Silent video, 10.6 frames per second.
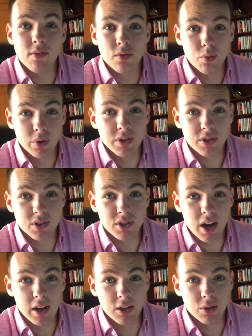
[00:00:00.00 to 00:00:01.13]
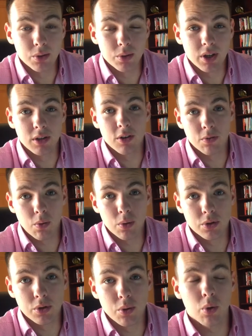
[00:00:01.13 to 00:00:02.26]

everyone in society who can afford to,